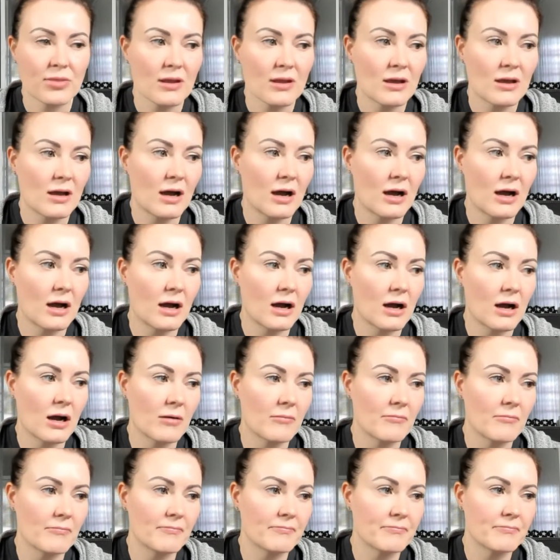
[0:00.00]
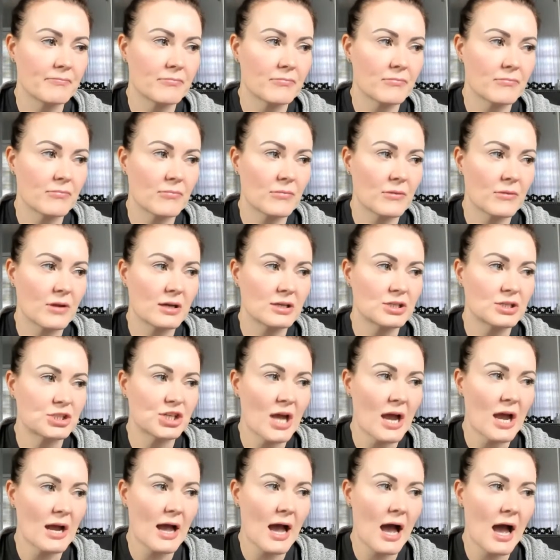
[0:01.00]

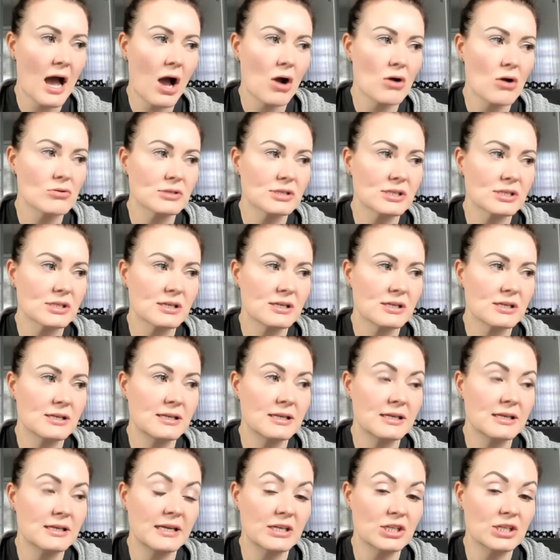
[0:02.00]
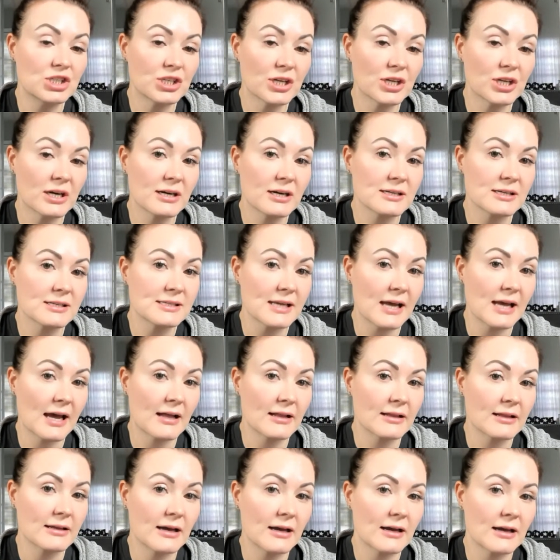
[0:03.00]
Check out Nisha
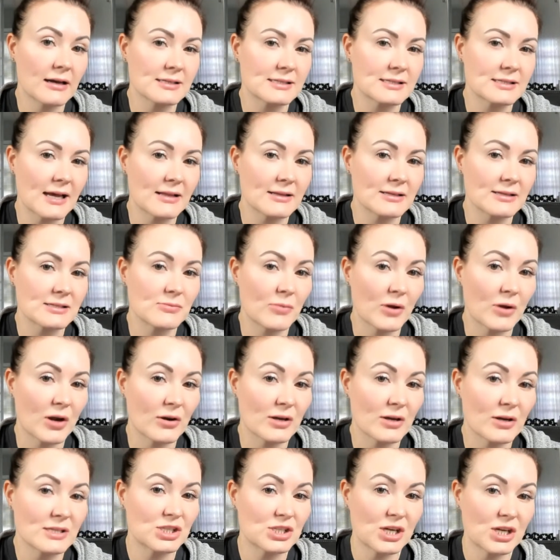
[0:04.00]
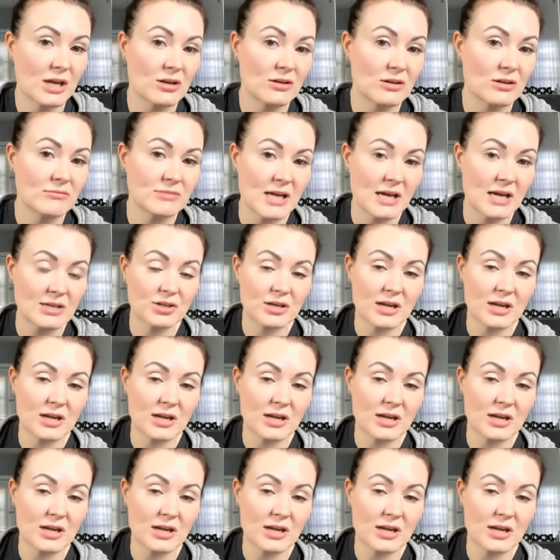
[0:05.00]
Salas Berry's channel, Dr.